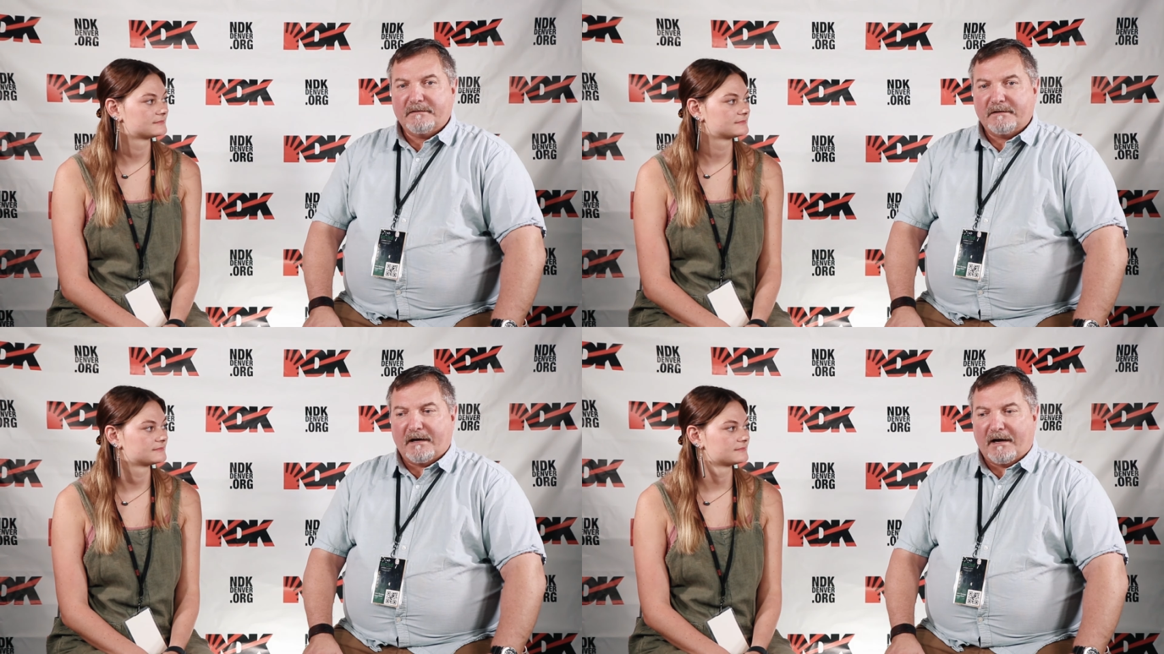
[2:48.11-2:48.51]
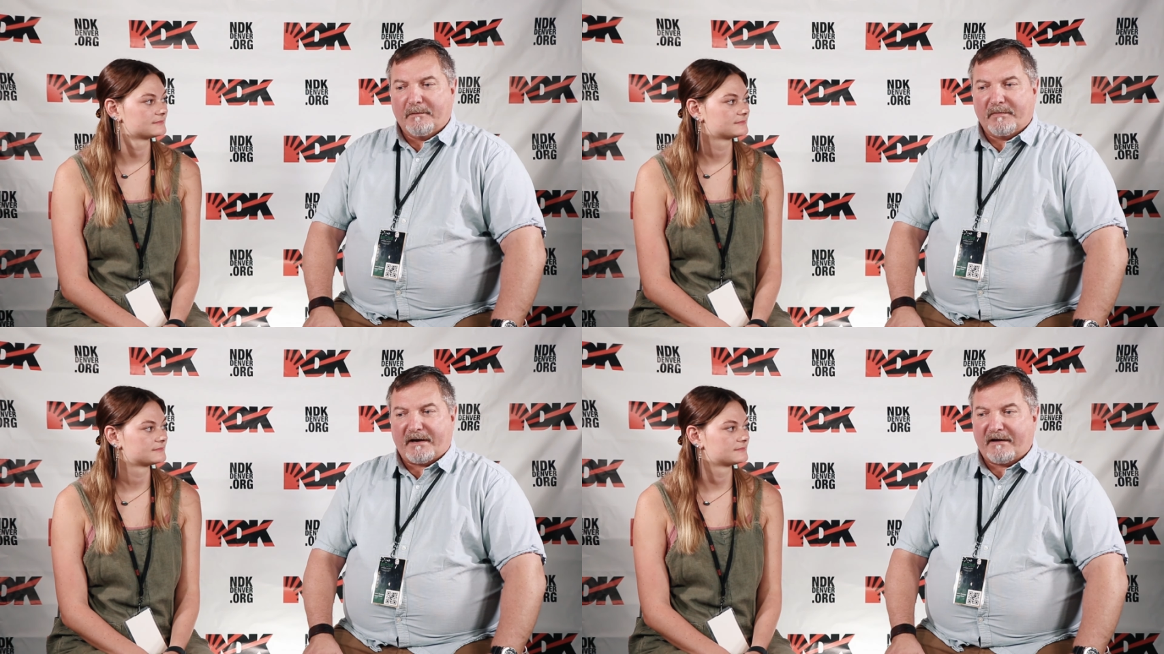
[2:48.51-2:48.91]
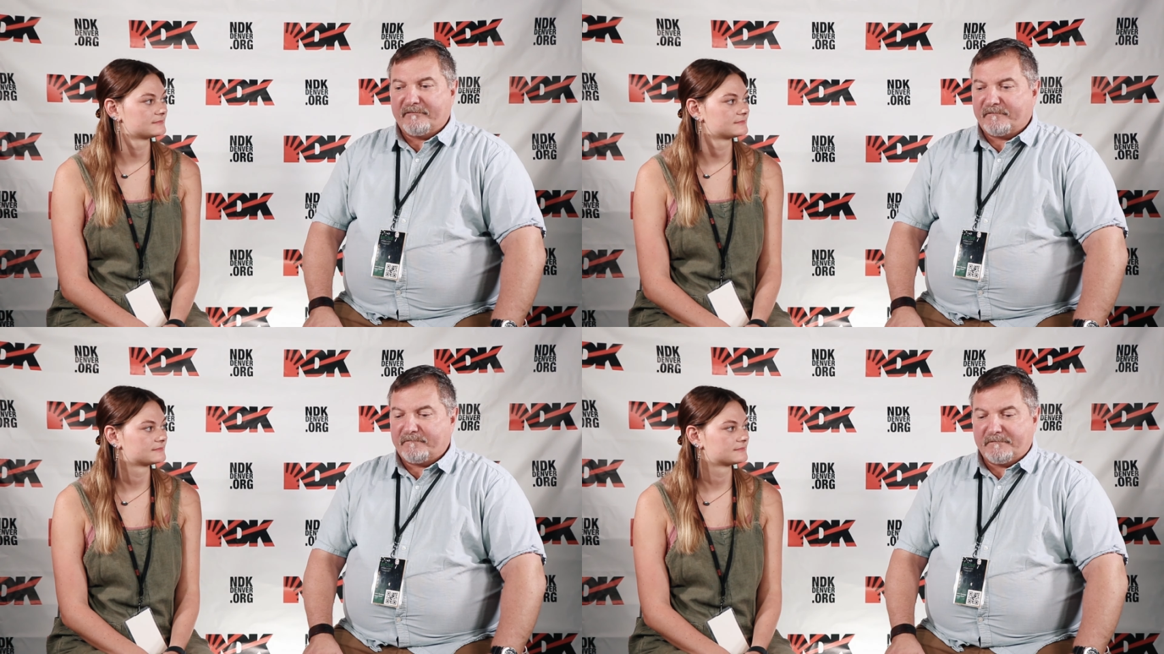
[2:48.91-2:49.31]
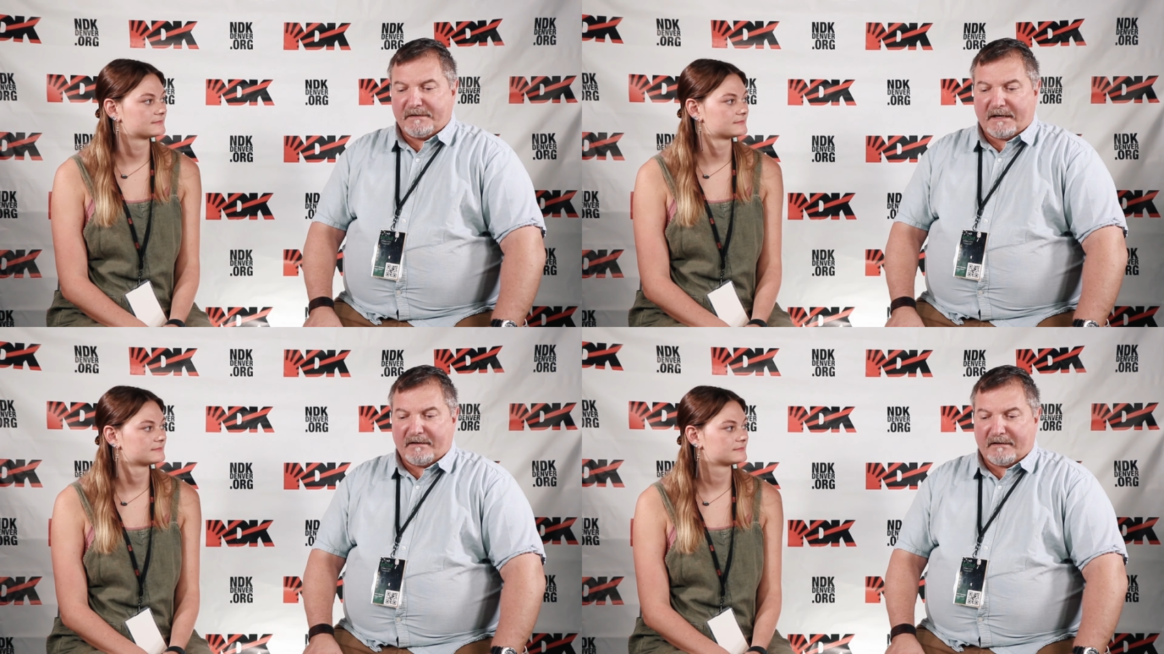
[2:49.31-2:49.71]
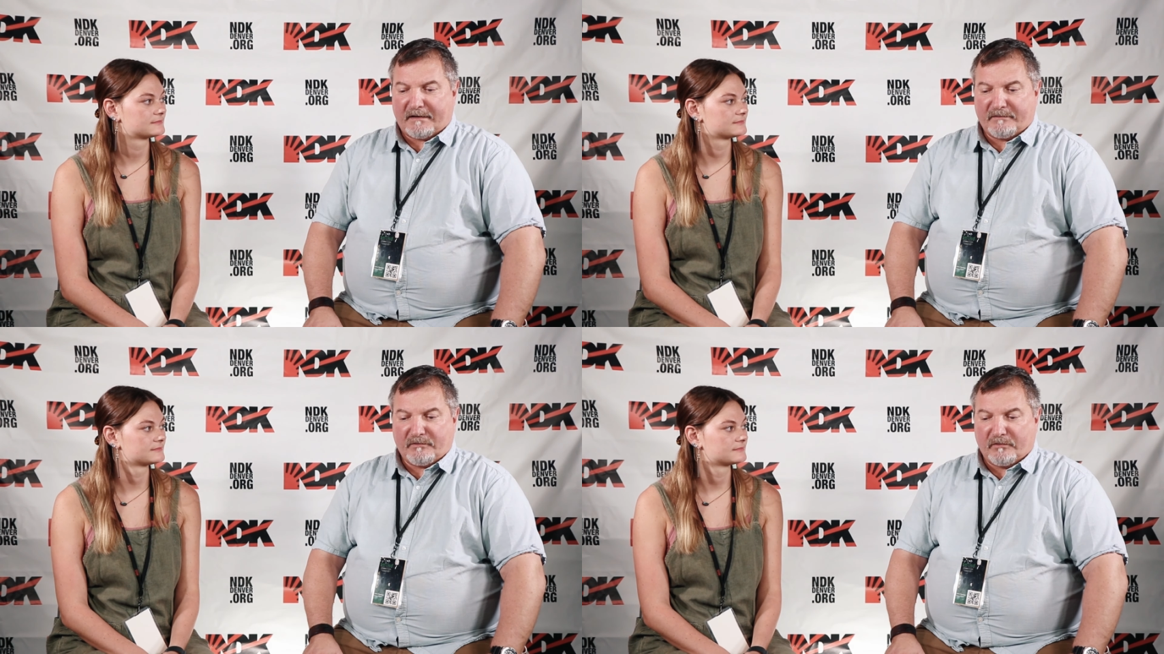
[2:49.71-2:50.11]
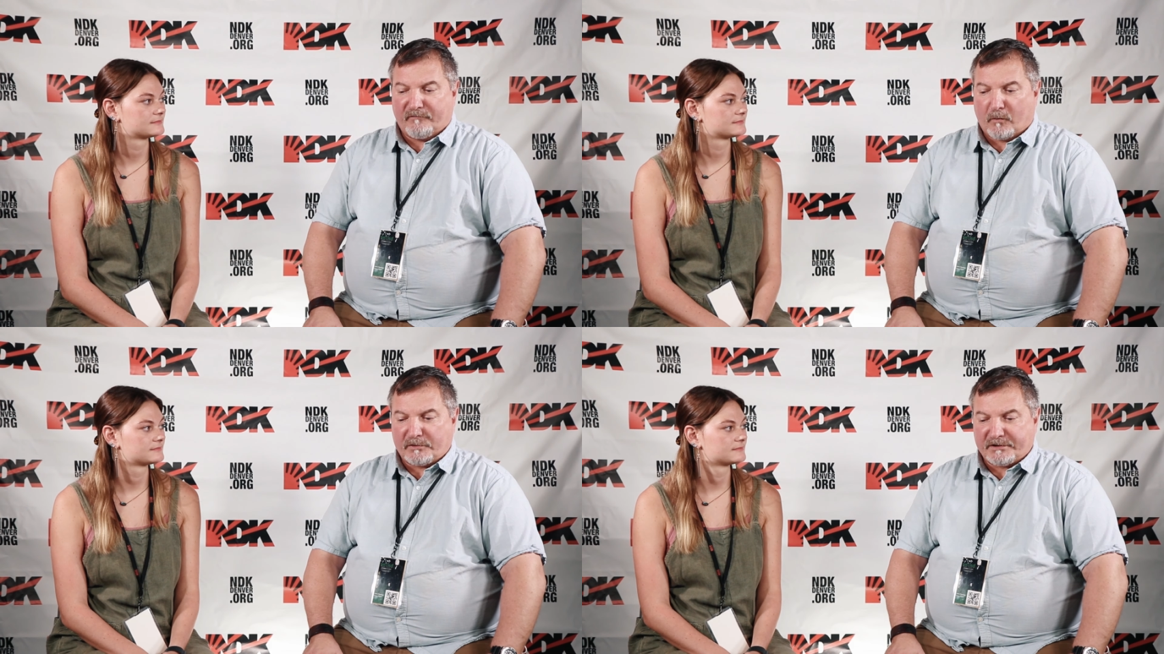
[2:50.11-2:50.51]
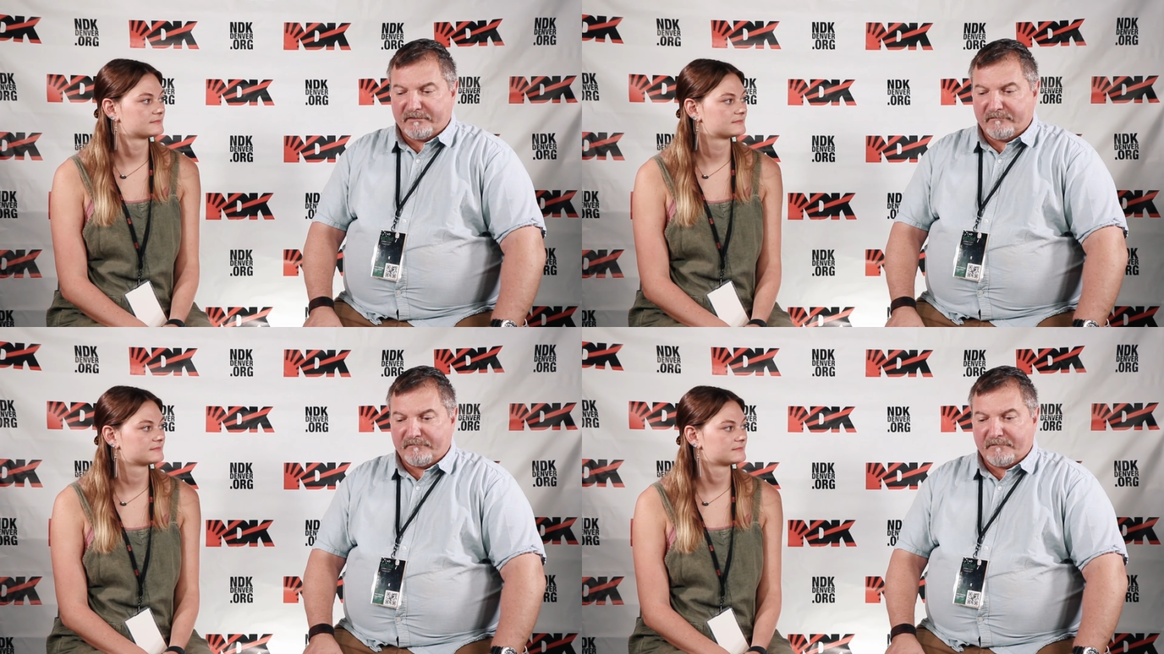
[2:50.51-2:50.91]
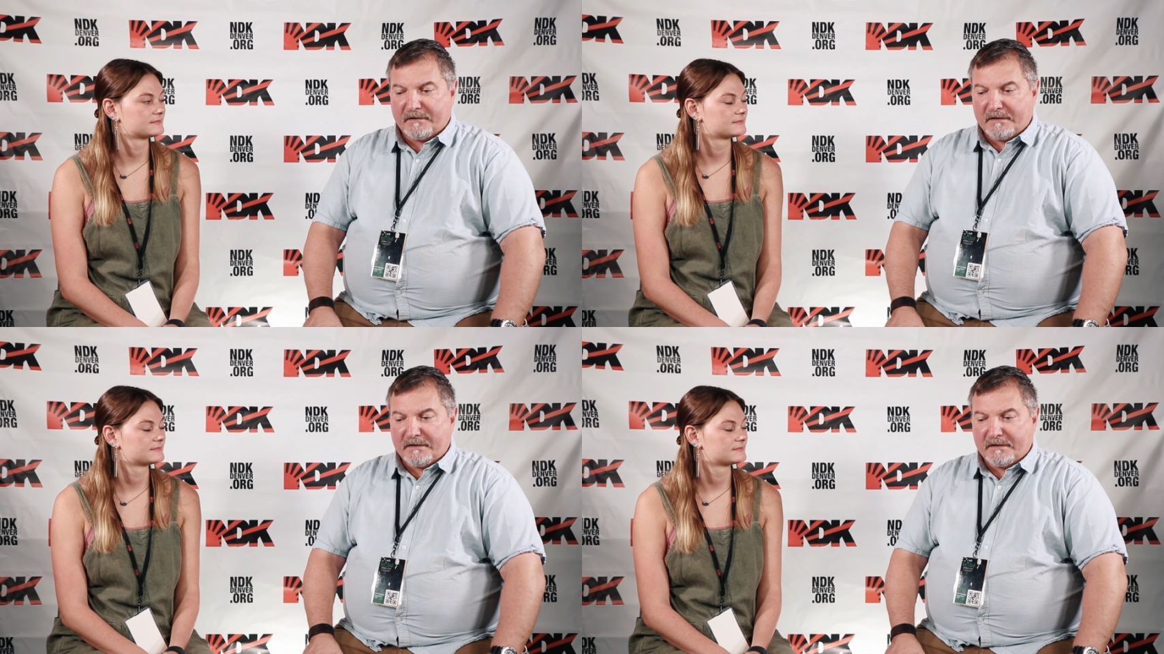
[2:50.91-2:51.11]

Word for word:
Speaker 1: But I've had the good fortune of